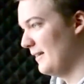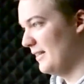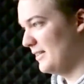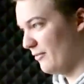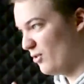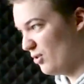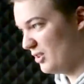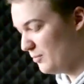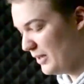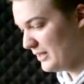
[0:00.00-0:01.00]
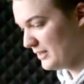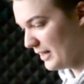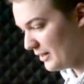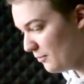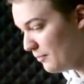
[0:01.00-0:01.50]
This of course means
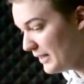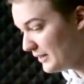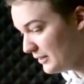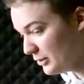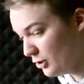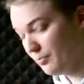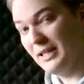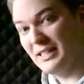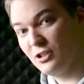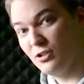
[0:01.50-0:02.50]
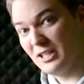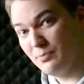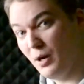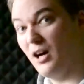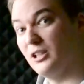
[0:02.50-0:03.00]
that your mix should be as good as
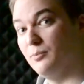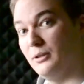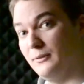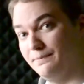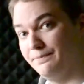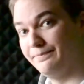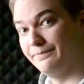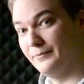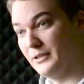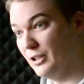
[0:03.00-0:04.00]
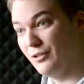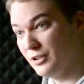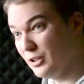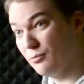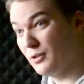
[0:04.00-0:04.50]
possible, so you
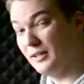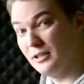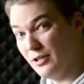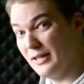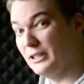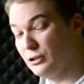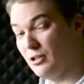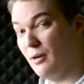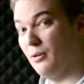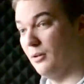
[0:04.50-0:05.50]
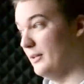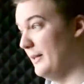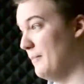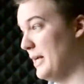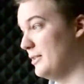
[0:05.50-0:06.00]
don't run into any trouble
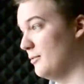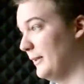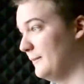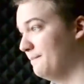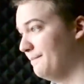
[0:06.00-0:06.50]
in mastering.